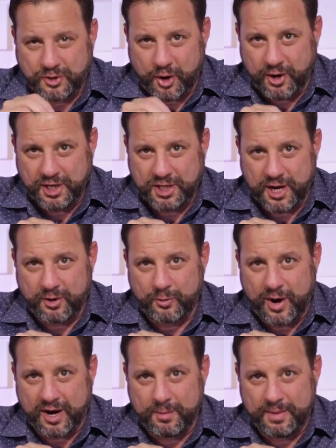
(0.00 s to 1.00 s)
Attorney General
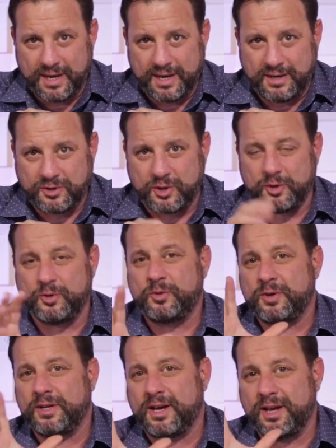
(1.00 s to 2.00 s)
recommended
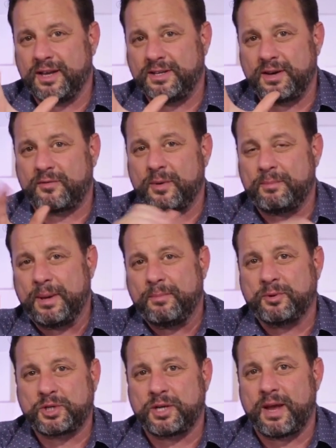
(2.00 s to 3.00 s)
two different
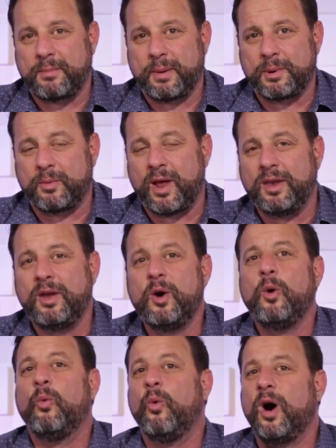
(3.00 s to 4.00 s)
people should not be able to run.
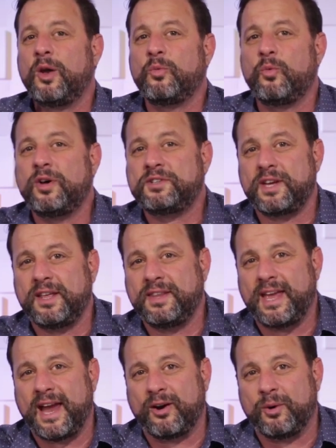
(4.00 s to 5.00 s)
One was in
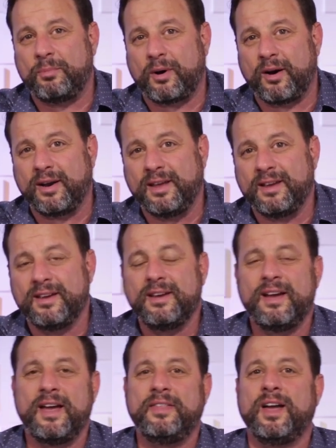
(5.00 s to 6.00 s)
the Arab Party,
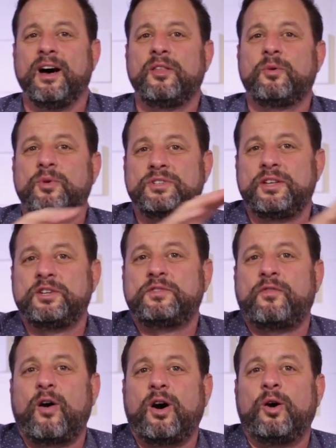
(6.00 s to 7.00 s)
and the other was in this
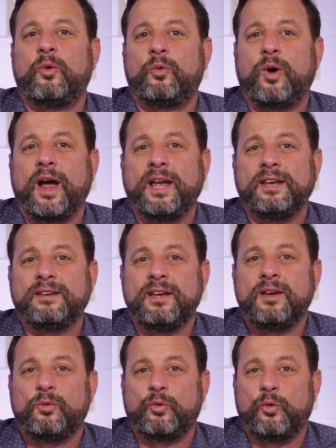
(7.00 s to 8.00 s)
far-right
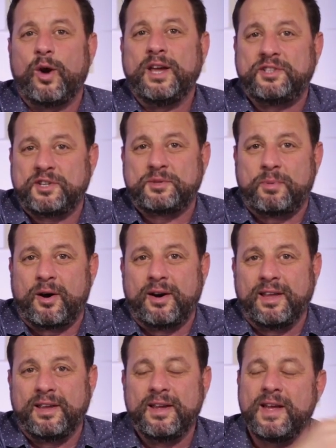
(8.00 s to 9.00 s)
racist
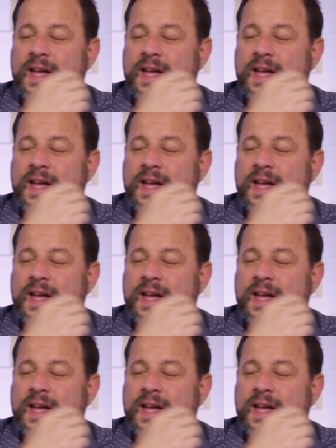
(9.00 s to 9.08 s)
party.